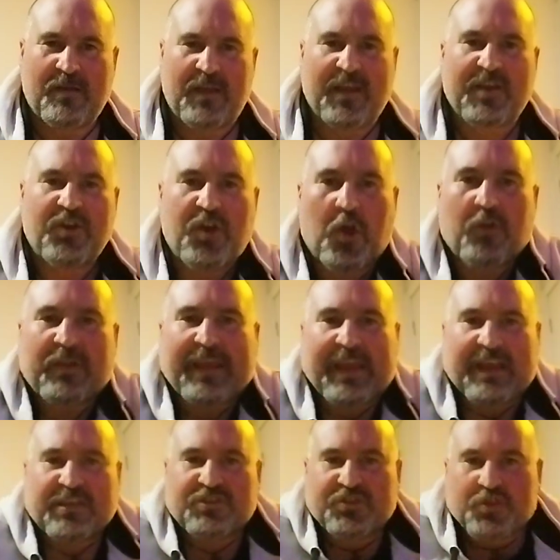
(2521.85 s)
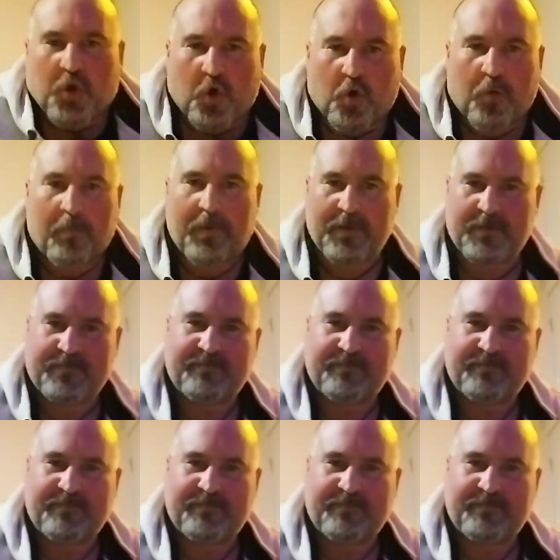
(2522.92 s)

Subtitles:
It can only absorb.